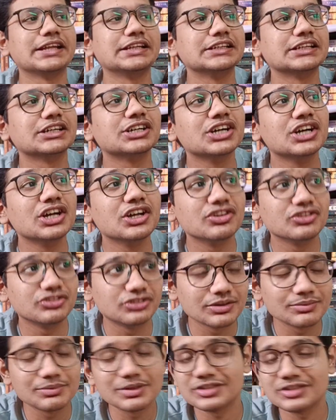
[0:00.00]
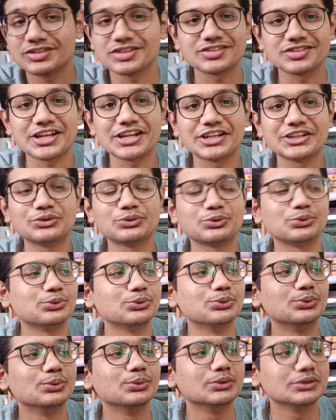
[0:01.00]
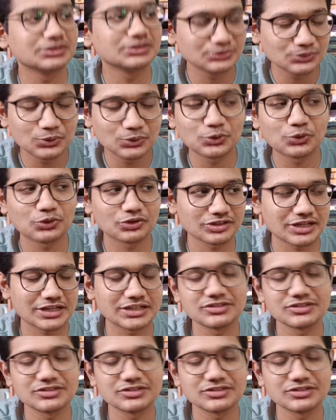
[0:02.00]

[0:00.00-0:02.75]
Jem has decided to go to the silencery,